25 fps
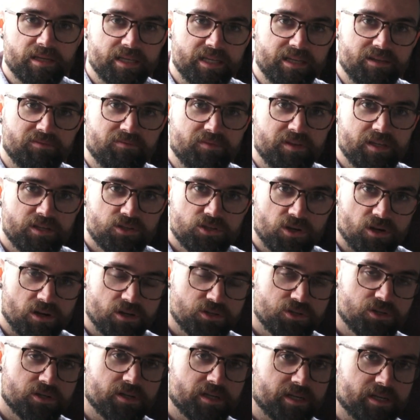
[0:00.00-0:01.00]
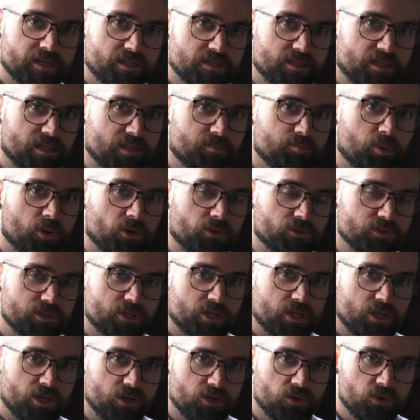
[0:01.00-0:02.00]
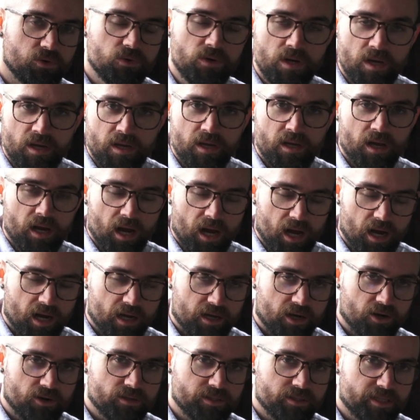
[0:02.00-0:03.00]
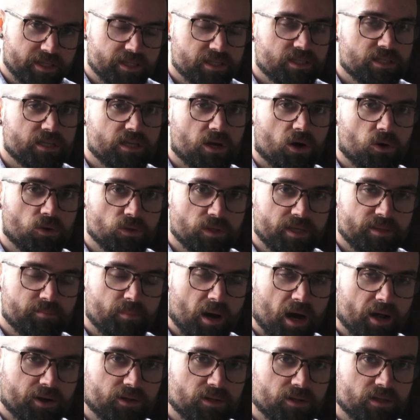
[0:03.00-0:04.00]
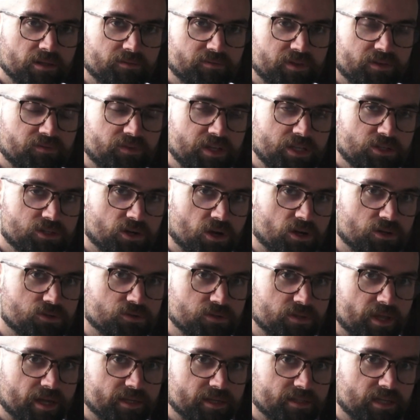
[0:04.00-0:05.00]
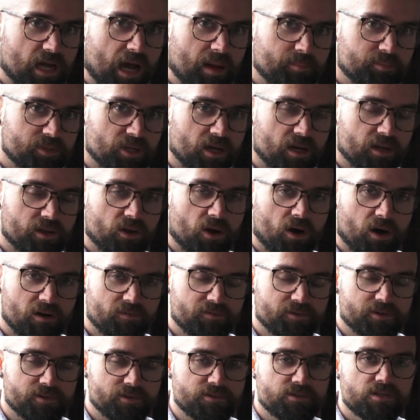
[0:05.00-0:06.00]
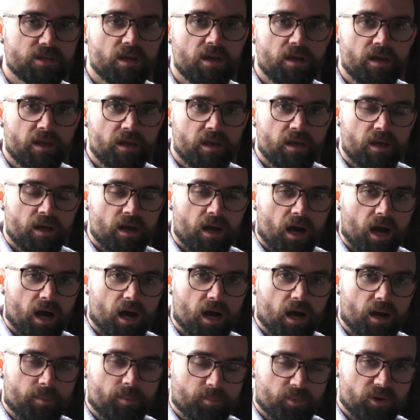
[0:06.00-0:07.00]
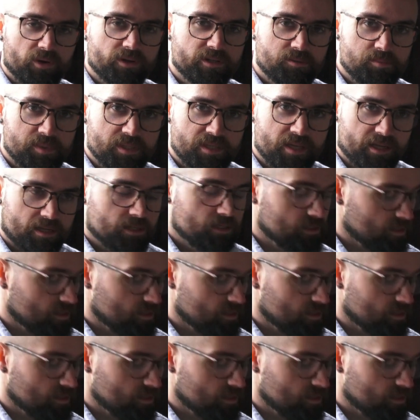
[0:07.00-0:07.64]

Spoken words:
EV Charger. It is the PulseQ. Currently it's the only model of EV charger that TOPDON offers. I'm going to be taking a